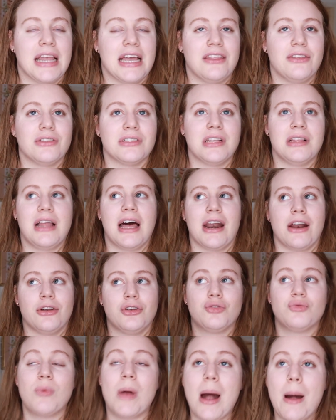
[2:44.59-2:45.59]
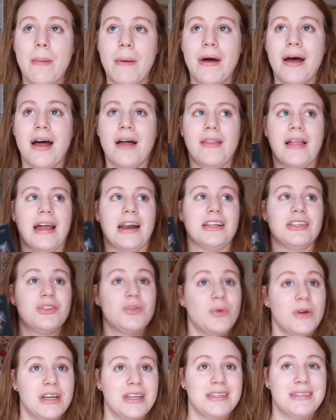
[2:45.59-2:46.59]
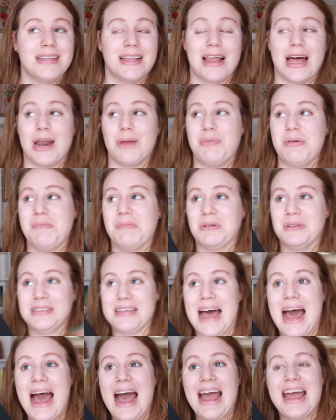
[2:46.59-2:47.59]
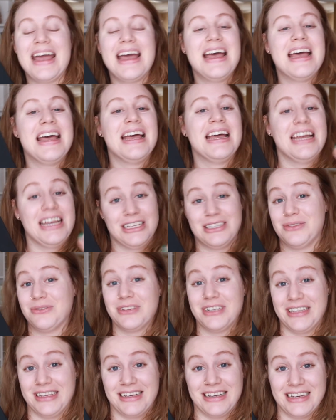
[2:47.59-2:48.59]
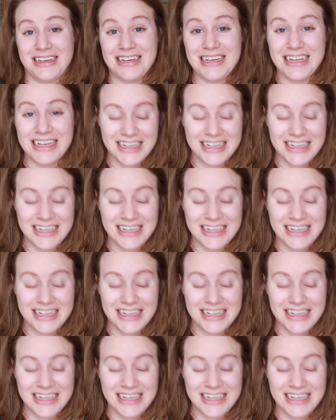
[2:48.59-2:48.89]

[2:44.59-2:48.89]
Like, there's a lot of drama, a lot of twists, a lot of people die. It's really good.